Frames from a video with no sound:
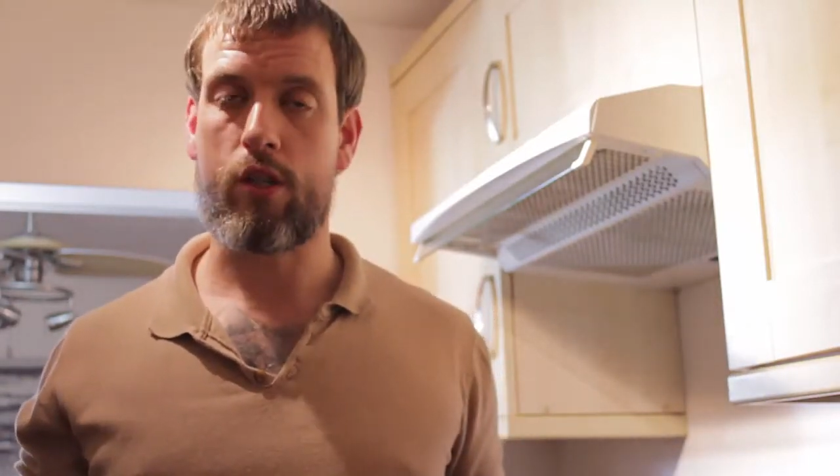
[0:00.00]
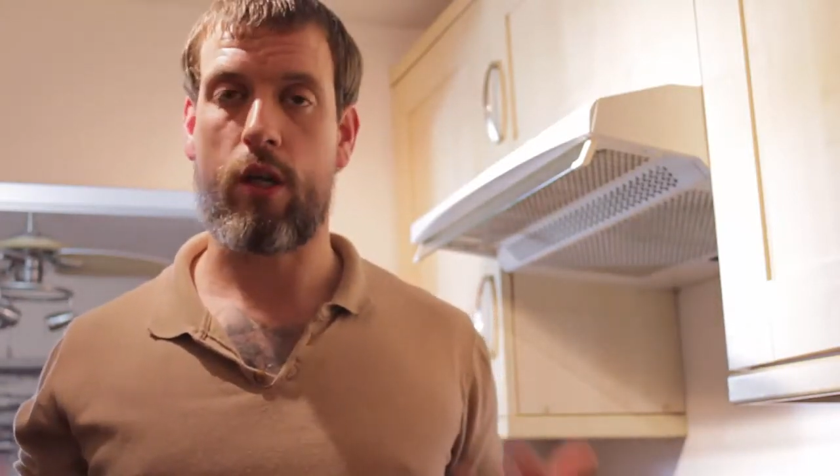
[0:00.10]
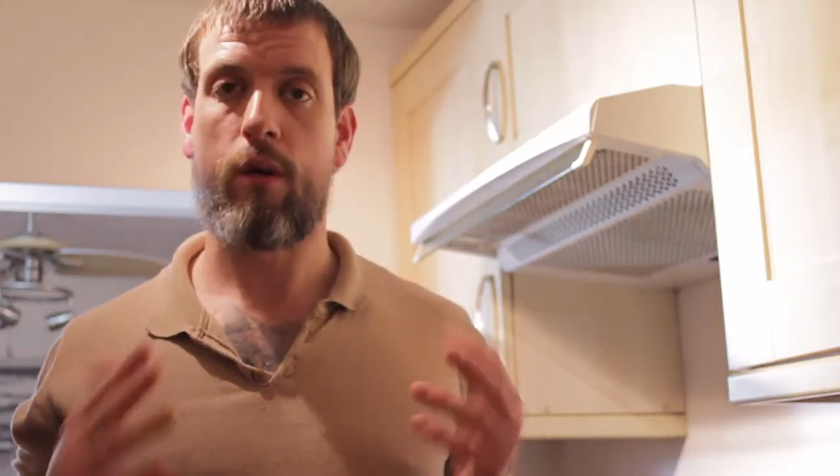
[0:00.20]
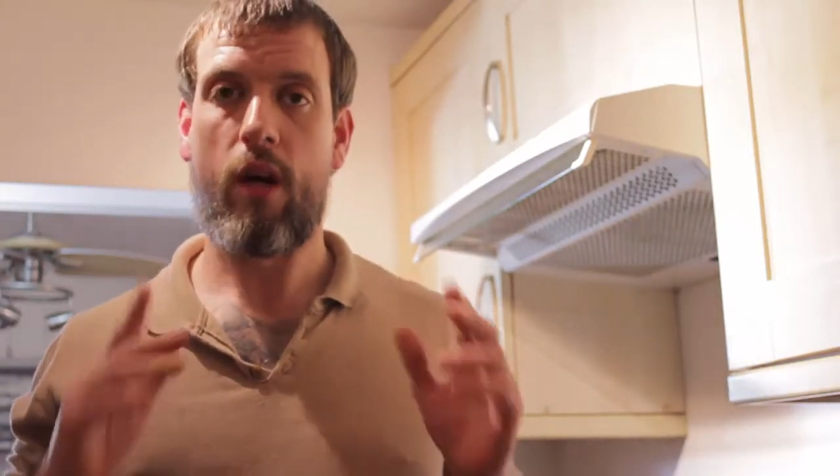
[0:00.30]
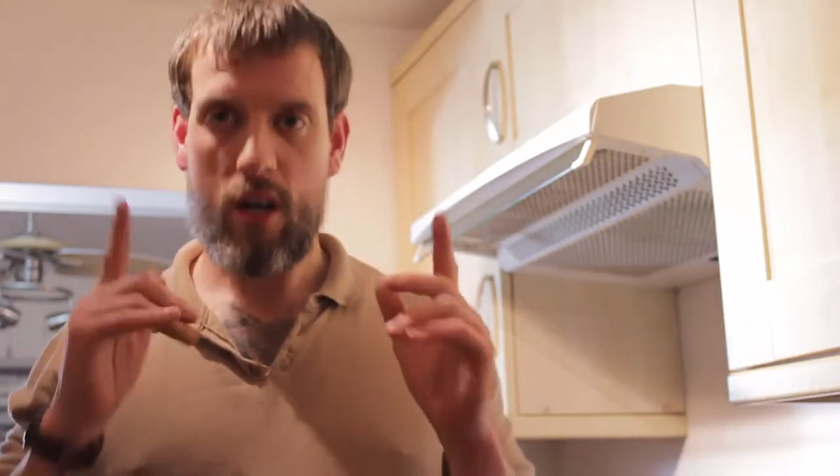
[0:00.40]

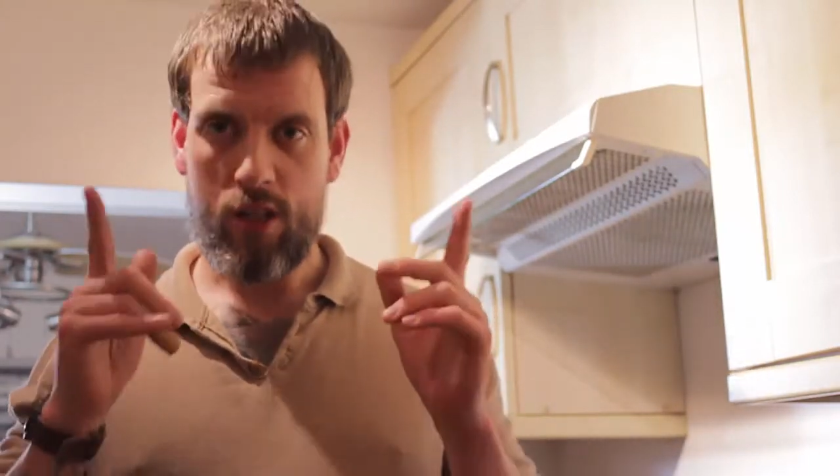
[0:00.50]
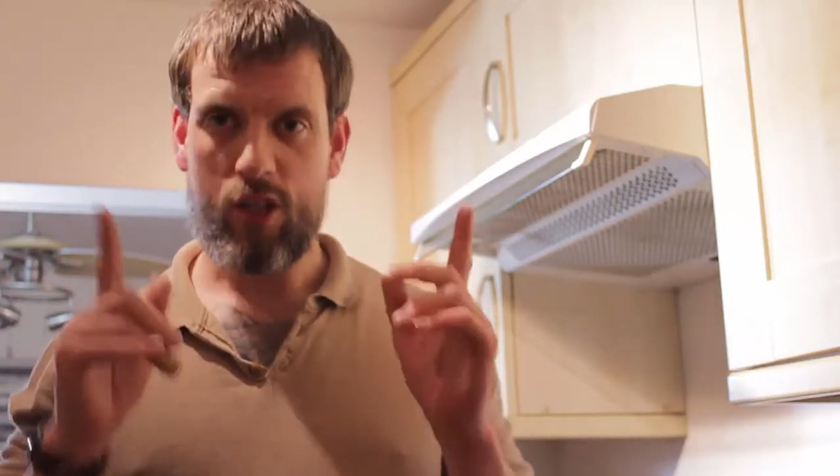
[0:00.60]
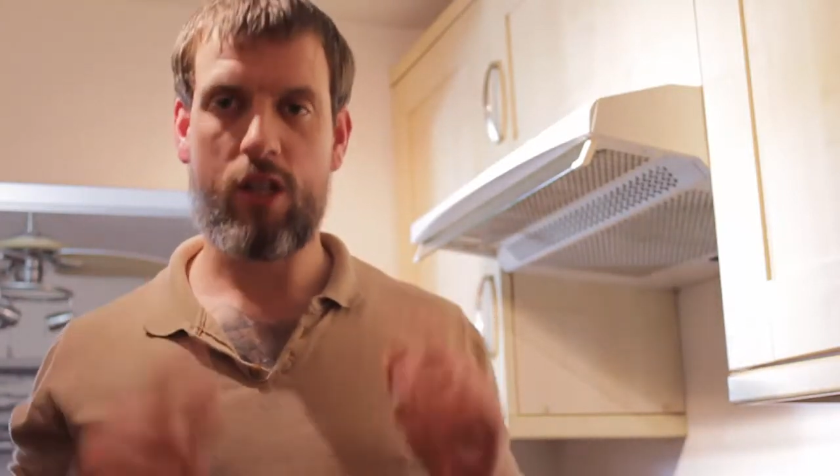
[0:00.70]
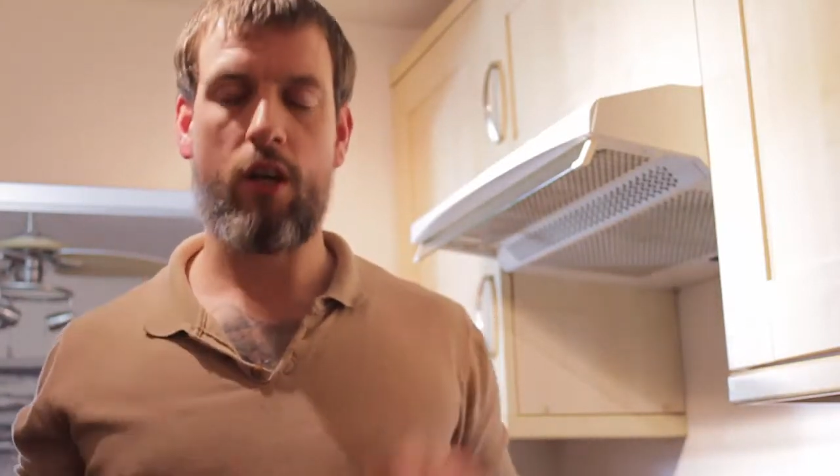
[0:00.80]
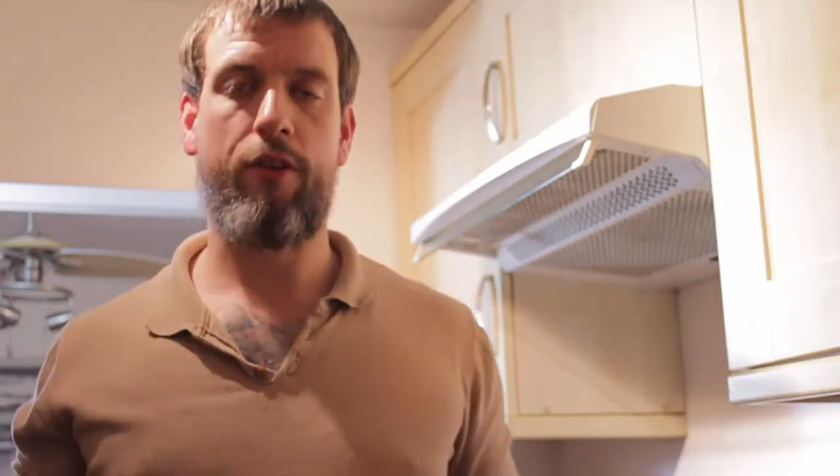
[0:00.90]
So
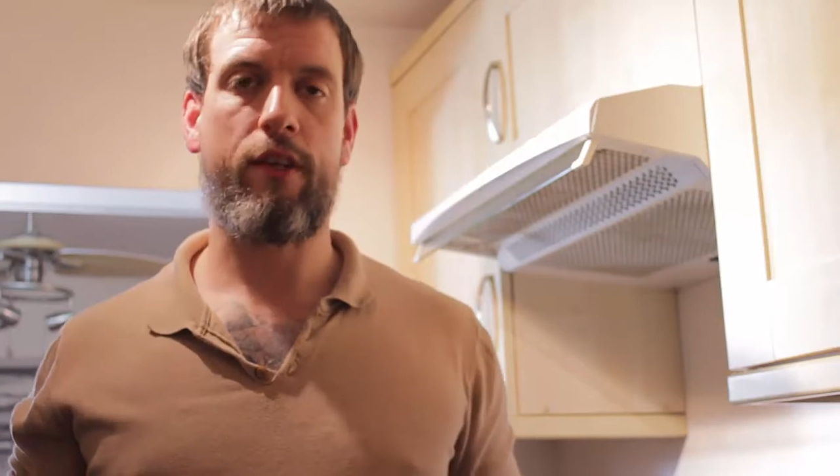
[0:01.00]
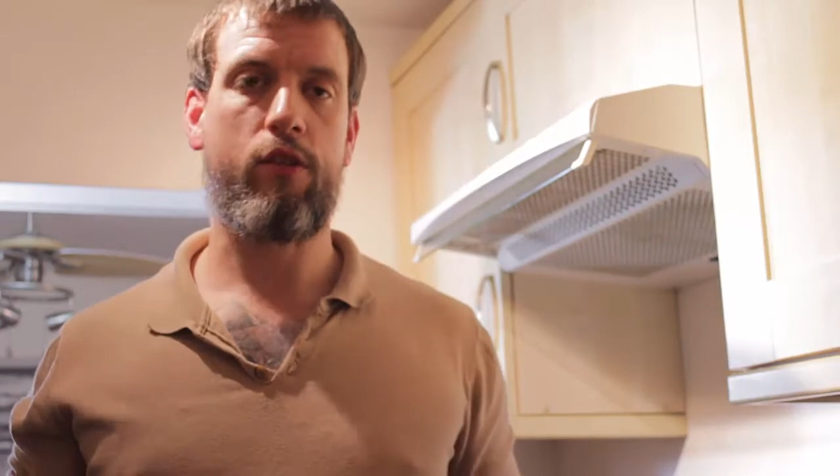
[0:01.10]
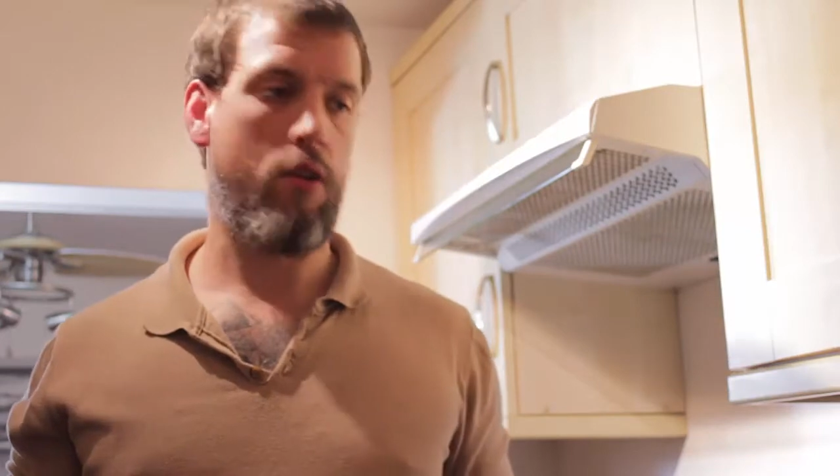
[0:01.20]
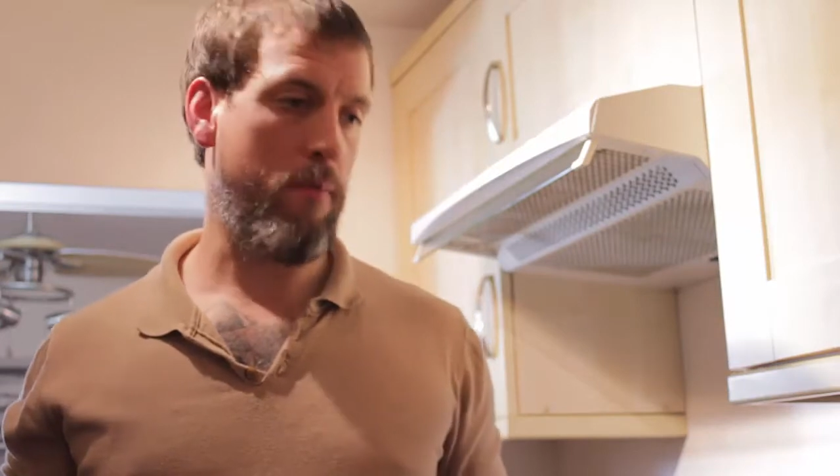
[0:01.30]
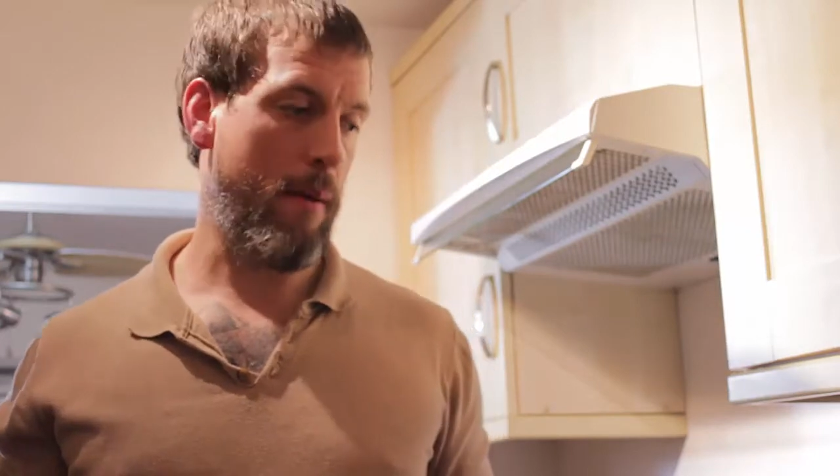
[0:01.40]
just a little thing
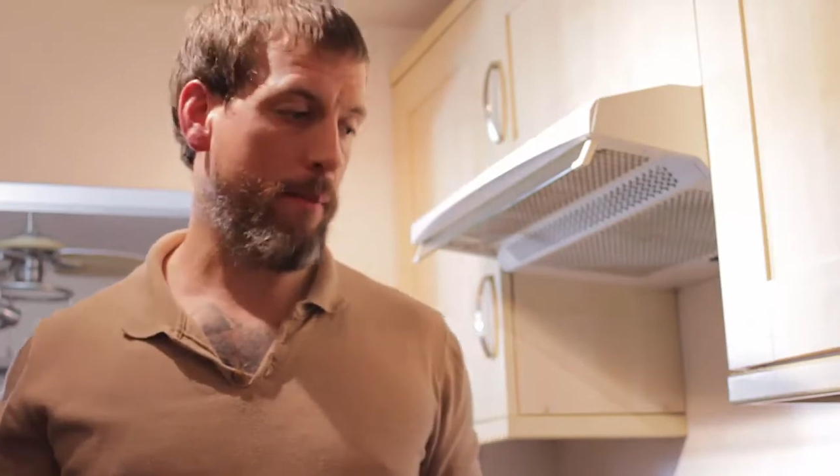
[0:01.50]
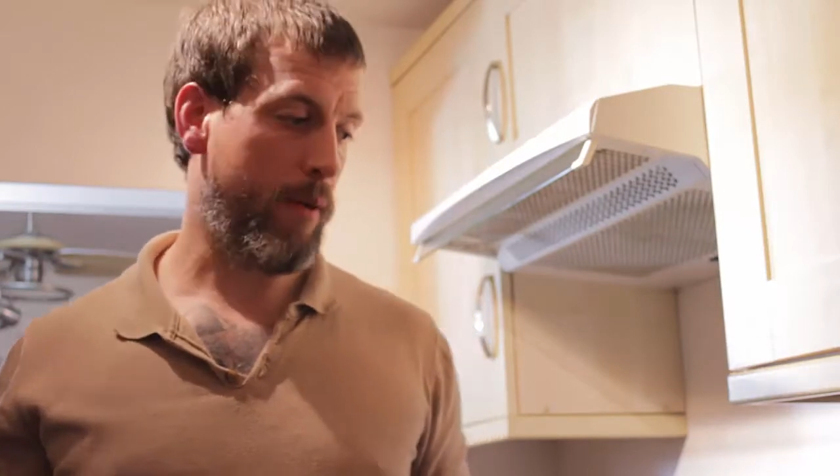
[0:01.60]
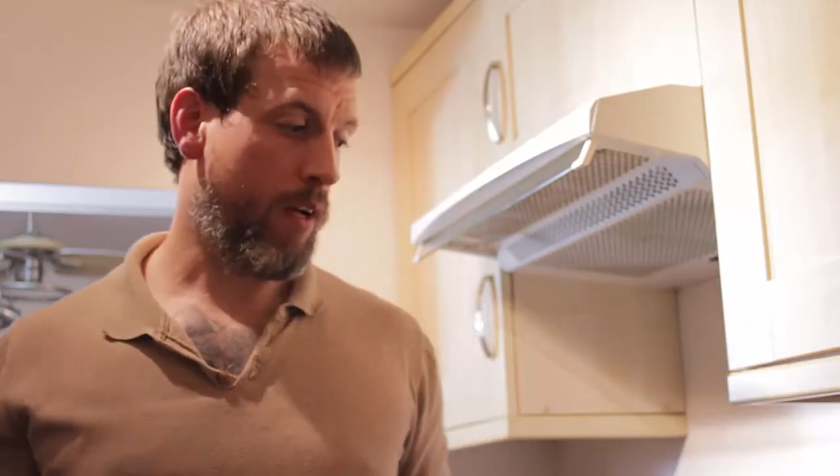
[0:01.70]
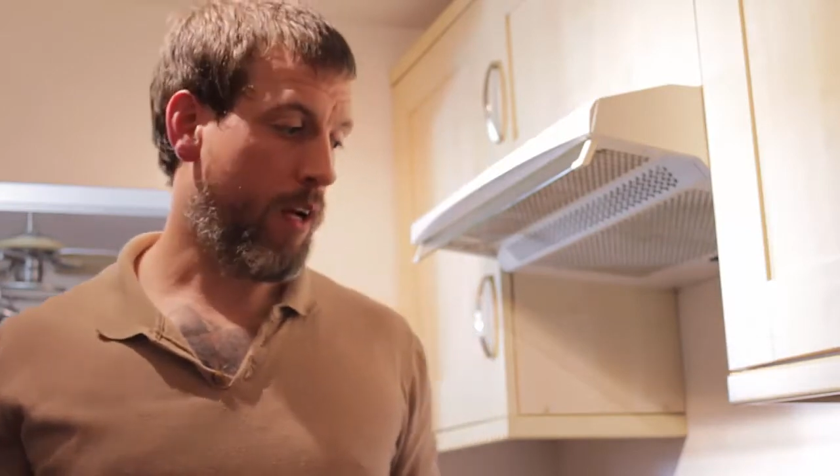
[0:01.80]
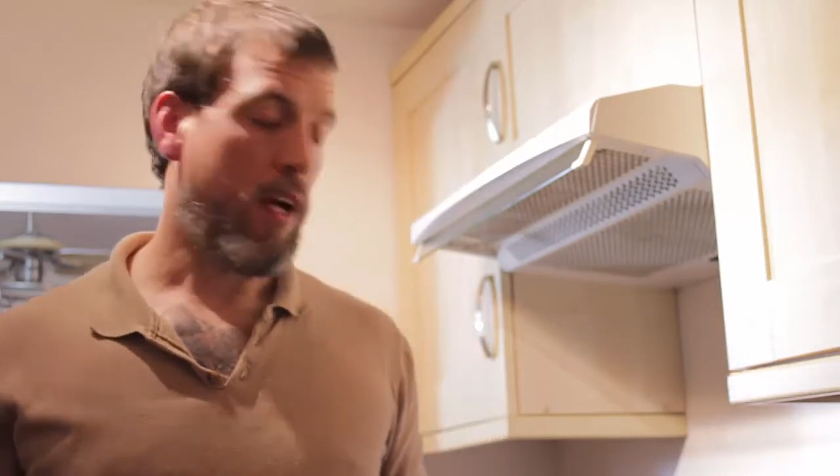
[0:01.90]
to remember.